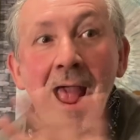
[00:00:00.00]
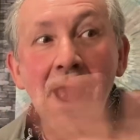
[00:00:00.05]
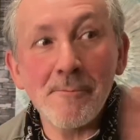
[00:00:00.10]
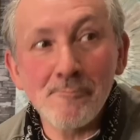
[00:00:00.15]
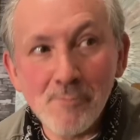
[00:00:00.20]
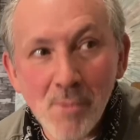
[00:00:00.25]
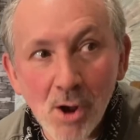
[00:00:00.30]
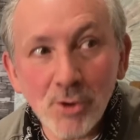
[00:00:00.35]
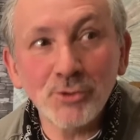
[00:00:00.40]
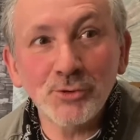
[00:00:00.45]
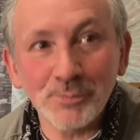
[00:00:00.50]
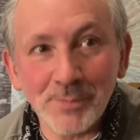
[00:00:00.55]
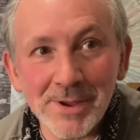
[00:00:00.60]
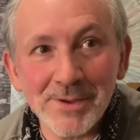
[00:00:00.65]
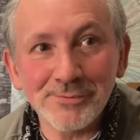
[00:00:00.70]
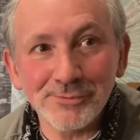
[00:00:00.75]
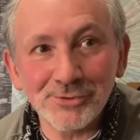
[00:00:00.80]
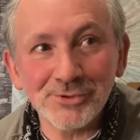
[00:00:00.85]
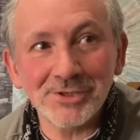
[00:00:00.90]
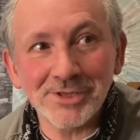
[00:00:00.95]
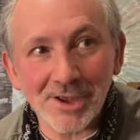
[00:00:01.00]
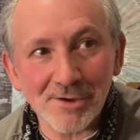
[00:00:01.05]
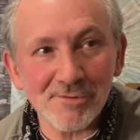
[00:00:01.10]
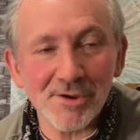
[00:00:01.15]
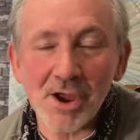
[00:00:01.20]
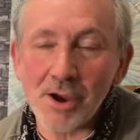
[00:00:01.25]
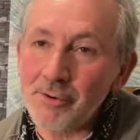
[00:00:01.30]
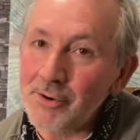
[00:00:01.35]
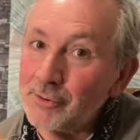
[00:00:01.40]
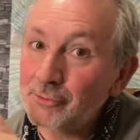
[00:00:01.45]
Most people's
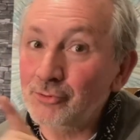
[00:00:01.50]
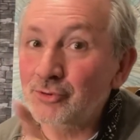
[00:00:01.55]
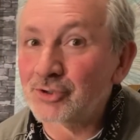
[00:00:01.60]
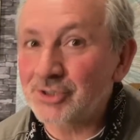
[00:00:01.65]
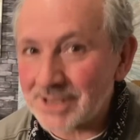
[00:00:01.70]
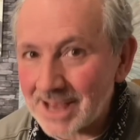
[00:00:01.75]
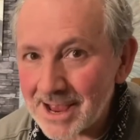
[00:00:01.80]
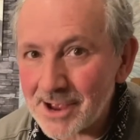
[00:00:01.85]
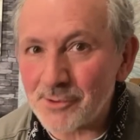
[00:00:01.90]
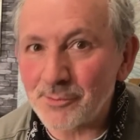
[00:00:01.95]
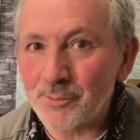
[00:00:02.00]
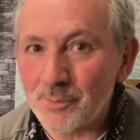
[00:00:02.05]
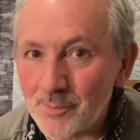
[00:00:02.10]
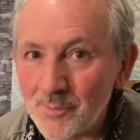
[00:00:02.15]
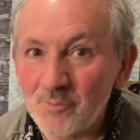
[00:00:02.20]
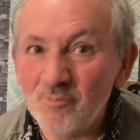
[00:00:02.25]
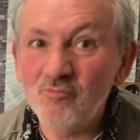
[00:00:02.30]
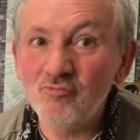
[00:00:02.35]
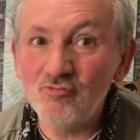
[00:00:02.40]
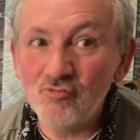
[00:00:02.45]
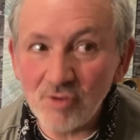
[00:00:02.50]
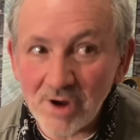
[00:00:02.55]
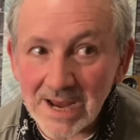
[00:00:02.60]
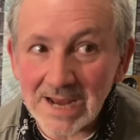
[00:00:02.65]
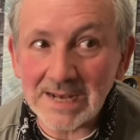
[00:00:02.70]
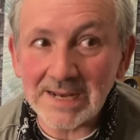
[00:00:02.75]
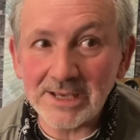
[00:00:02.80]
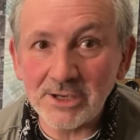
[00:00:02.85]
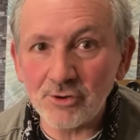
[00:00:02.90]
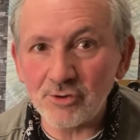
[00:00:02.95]
stereo, it will sound
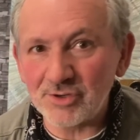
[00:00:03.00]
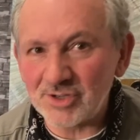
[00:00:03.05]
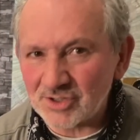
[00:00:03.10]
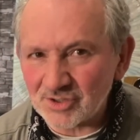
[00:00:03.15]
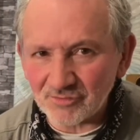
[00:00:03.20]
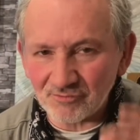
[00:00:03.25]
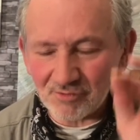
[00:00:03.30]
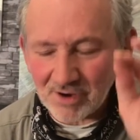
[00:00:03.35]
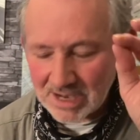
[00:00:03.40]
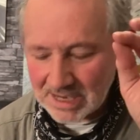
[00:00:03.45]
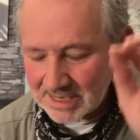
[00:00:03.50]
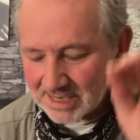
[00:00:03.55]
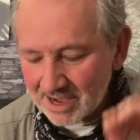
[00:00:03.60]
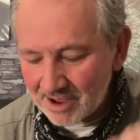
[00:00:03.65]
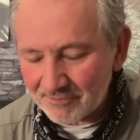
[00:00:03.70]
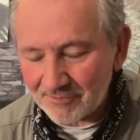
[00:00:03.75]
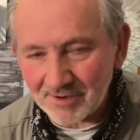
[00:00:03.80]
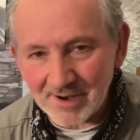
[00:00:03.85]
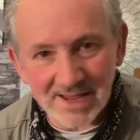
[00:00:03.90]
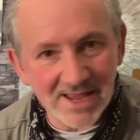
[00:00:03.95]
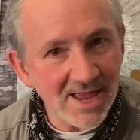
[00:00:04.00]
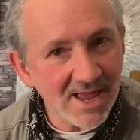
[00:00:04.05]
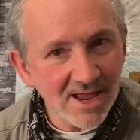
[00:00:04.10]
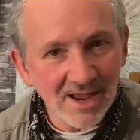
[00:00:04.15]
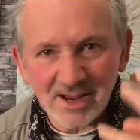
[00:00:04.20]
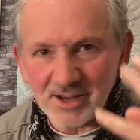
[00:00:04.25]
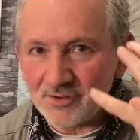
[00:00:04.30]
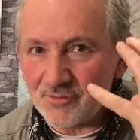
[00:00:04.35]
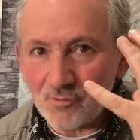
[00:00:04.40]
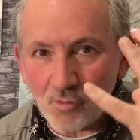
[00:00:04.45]
really good. It's really lovely.
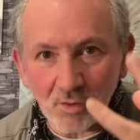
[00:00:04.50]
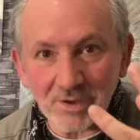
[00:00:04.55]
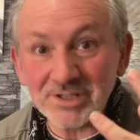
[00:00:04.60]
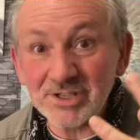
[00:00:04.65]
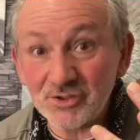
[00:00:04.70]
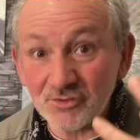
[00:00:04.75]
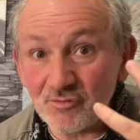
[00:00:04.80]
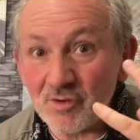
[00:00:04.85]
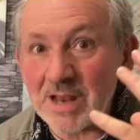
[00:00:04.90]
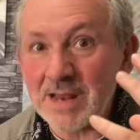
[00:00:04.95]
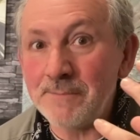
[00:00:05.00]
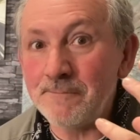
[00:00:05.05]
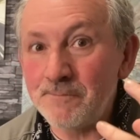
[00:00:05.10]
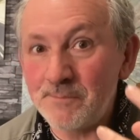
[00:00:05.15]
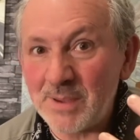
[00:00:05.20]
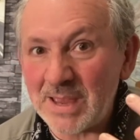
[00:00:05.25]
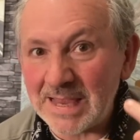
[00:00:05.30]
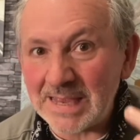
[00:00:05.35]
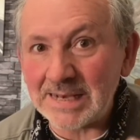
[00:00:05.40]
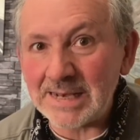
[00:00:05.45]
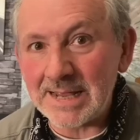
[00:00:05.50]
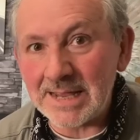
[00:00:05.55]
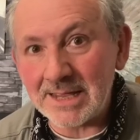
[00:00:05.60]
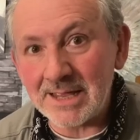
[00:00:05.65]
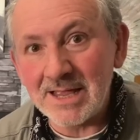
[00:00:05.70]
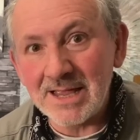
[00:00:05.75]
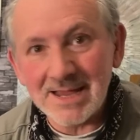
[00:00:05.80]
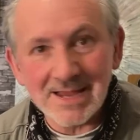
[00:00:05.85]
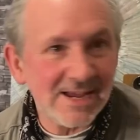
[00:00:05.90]
His voice is really big in it.